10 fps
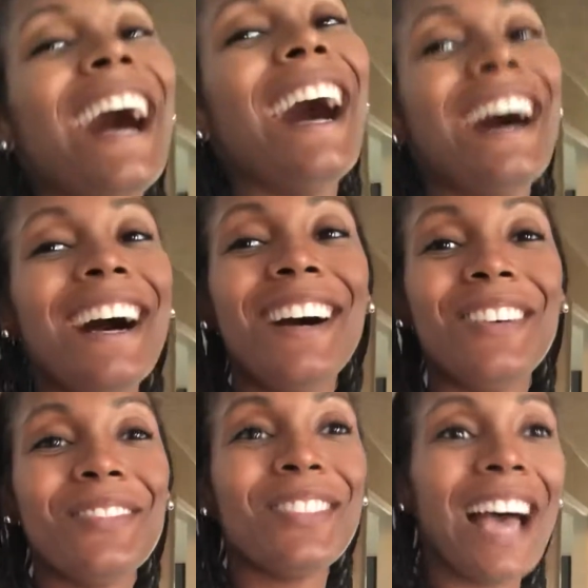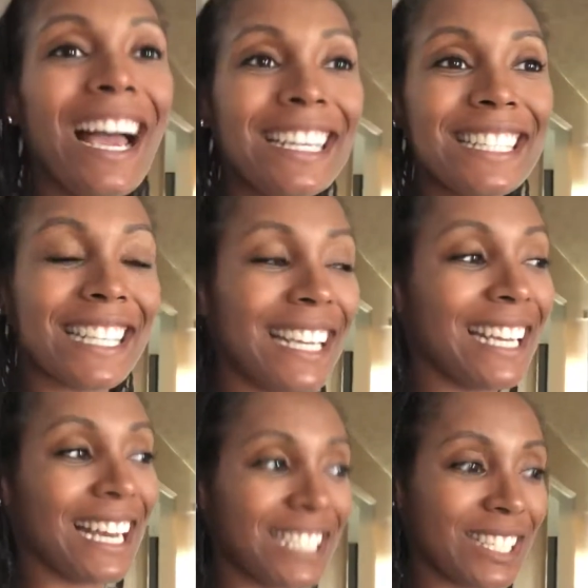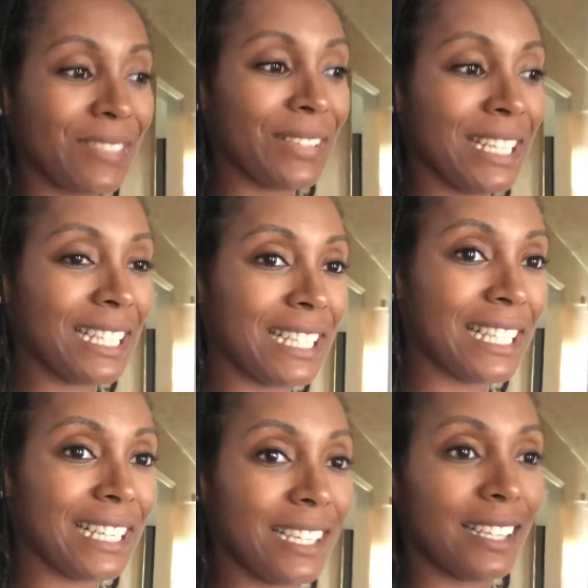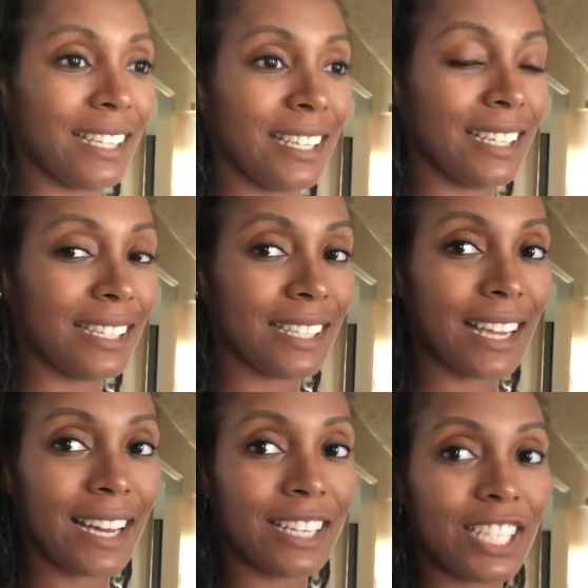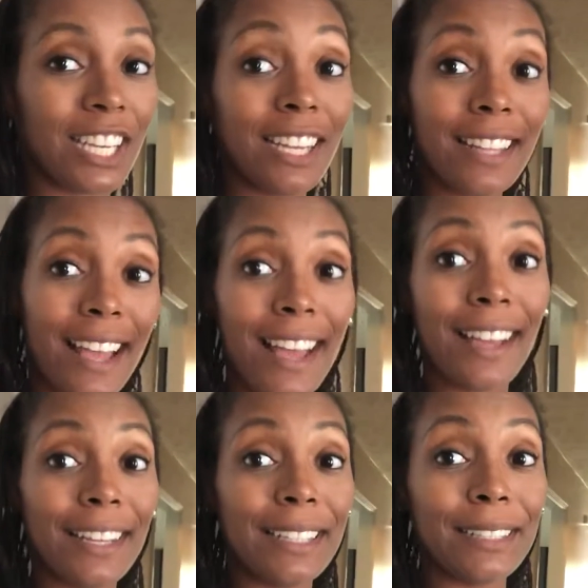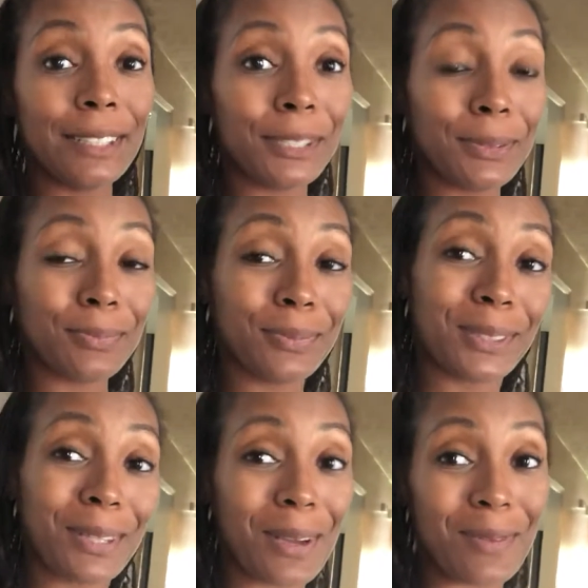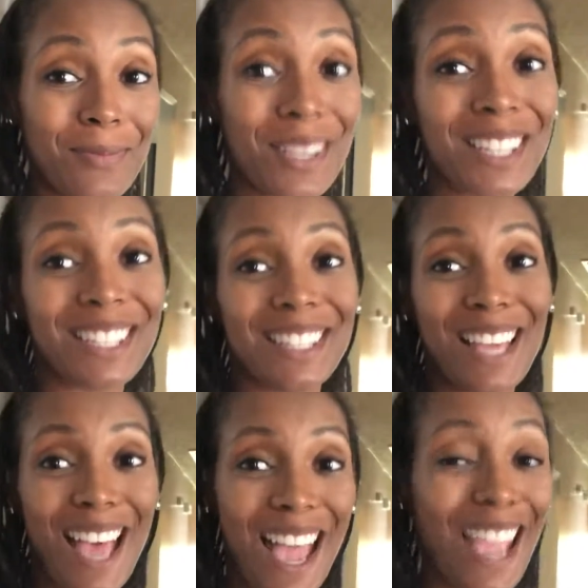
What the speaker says: That is it. I just wanted to kind of share that. So I'm excited.